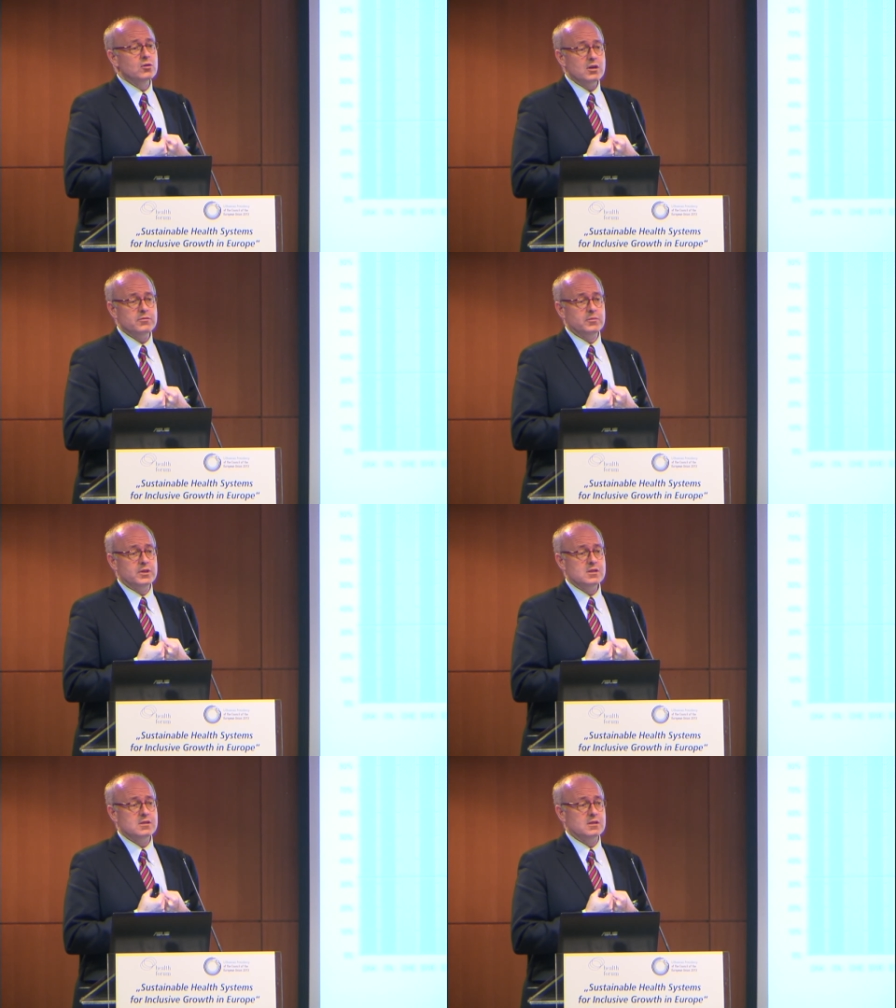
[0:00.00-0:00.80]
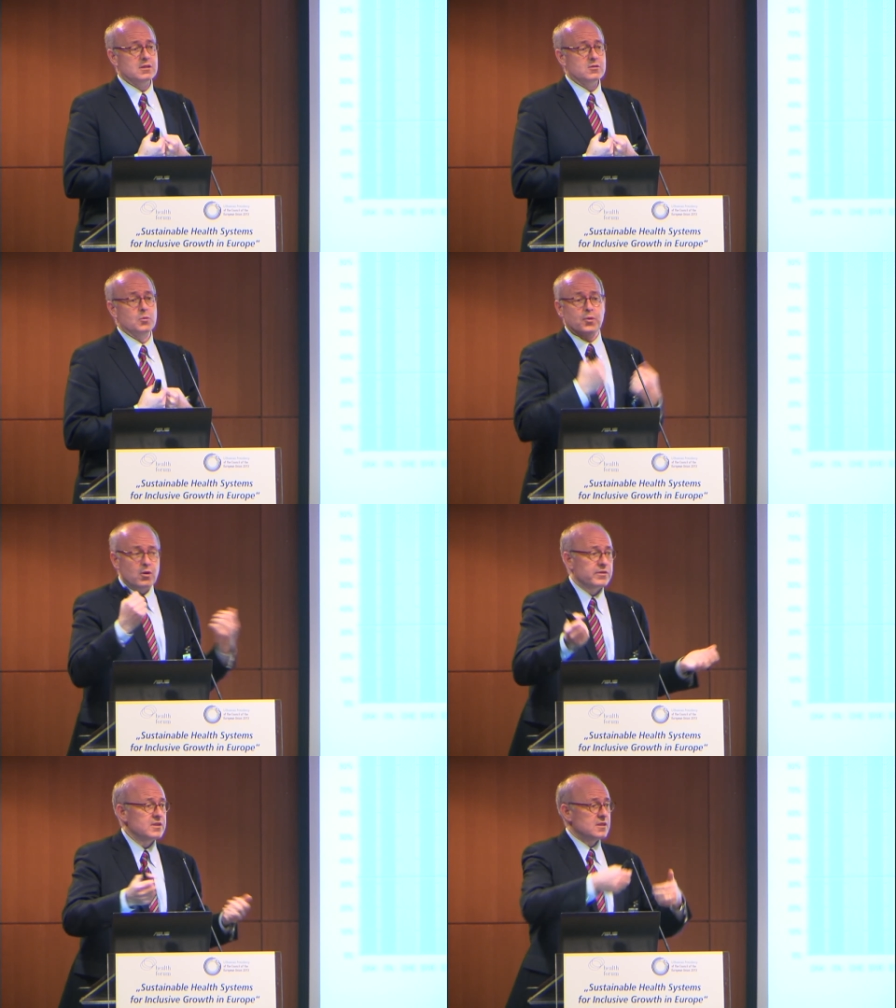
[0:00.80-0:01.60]
governments, so
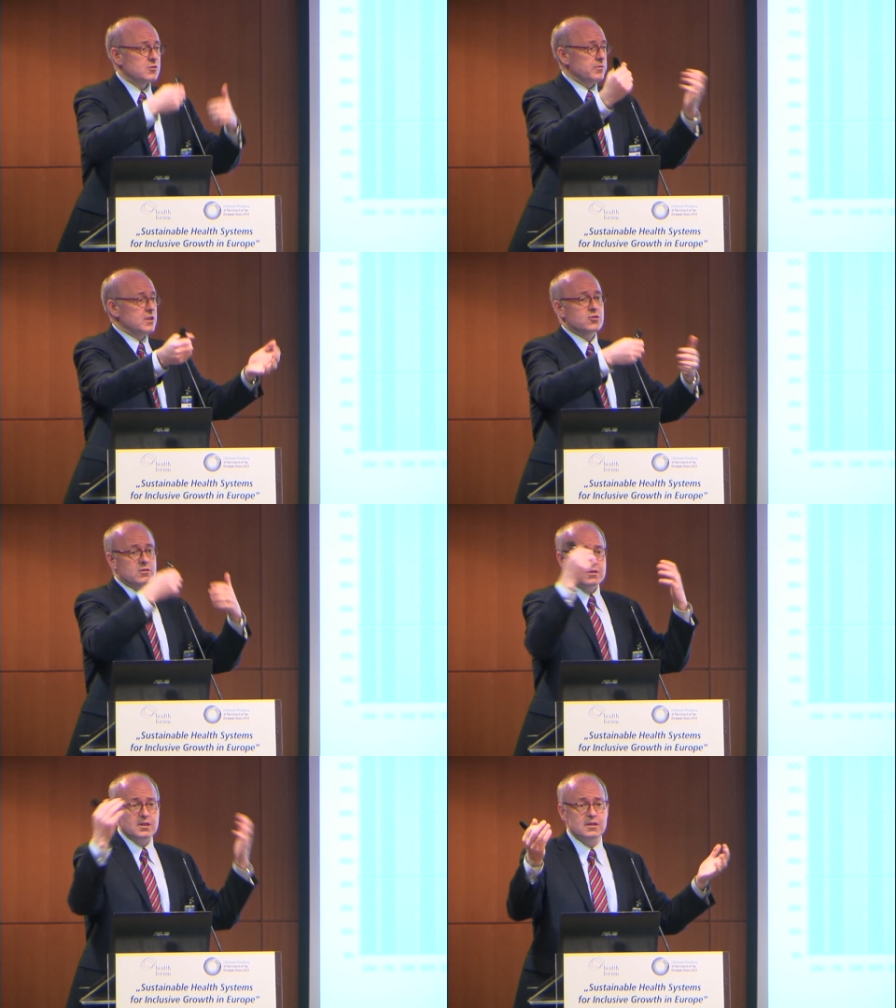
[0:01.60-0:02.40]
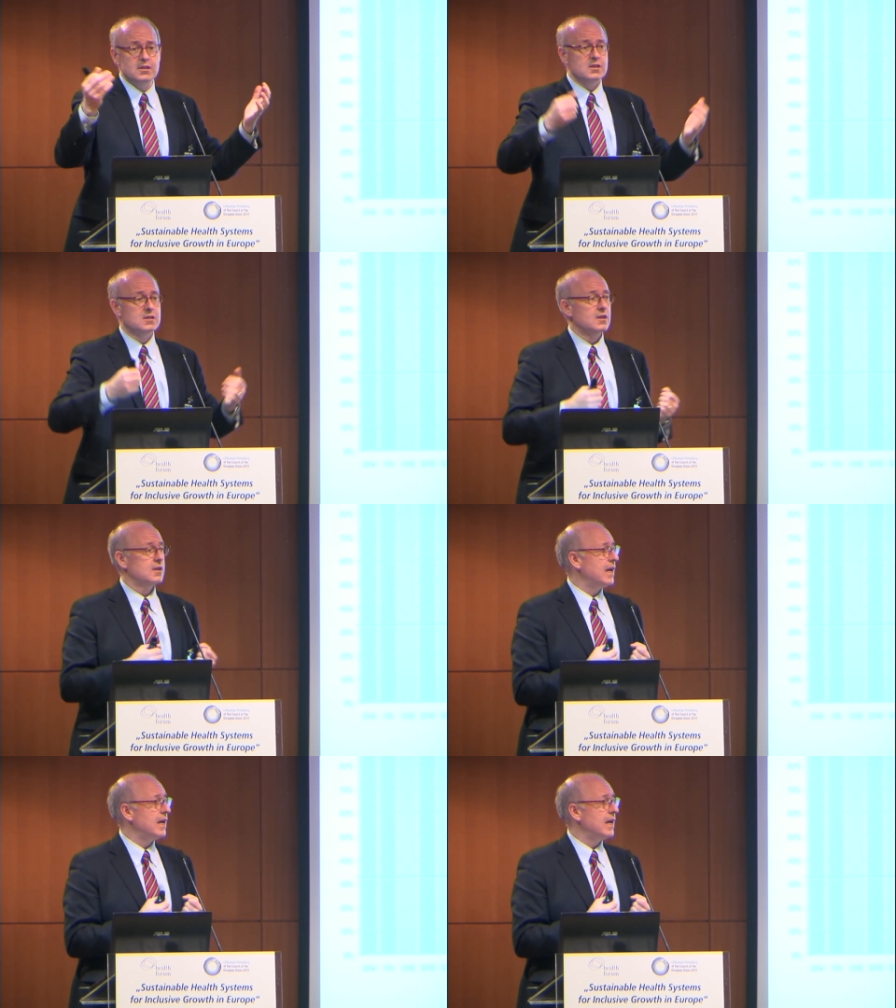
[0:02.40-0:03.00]
provinces, regions, cities,